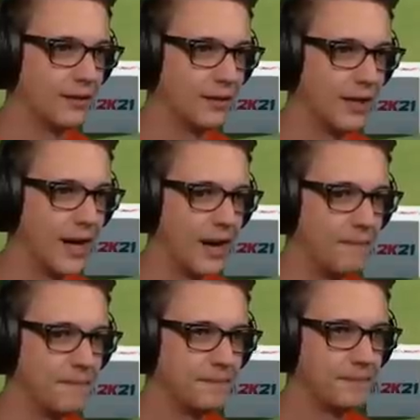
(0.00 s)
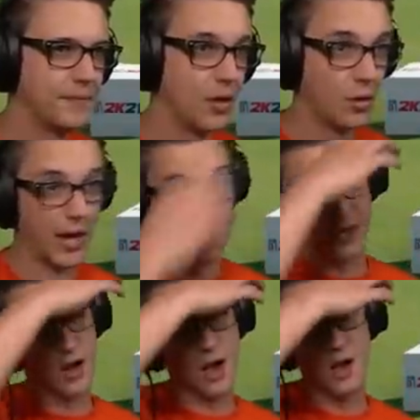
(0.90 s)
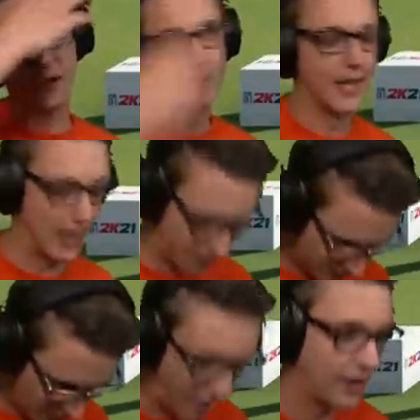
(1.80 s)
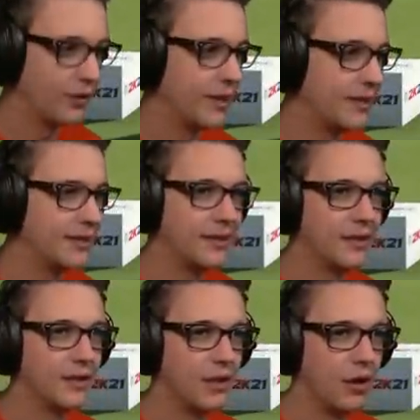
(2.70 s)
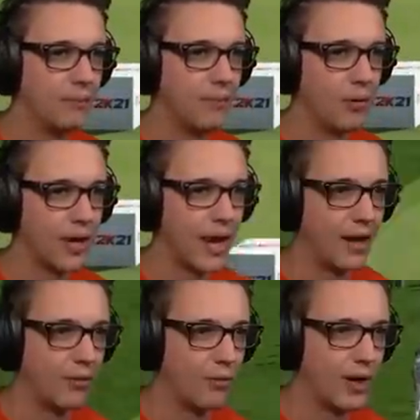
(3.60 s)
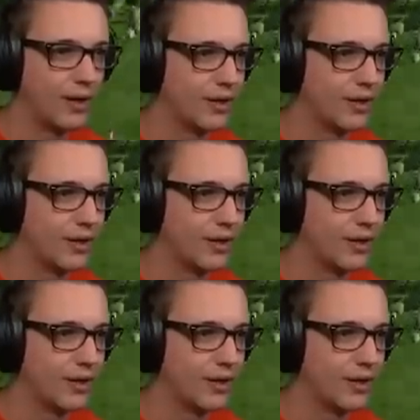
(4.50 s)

Yeah. Okay. Uh-huh. Yeah. No, I don't need... Nope. Okay. What?